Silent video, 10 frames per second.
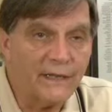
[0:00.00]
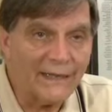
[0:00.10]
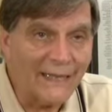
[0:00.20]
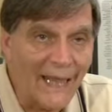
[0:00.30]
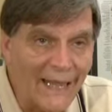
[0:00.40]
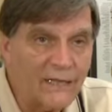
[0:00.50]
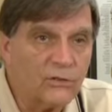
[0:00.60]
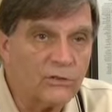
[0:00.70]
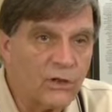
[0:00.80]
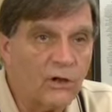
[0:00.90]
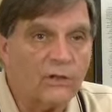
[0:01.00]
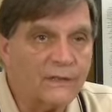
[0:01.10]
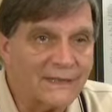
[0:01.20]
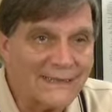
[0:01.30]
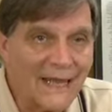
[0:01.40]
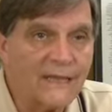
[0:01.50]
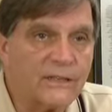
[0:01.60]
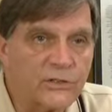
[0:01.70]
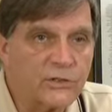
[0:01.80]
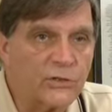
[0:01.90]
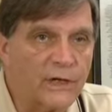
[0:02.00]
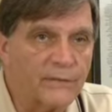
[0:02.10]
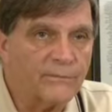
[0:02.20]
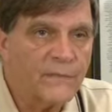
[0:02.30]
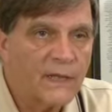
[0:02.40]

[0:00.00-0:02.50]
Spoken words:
in the ankle called the talus joint.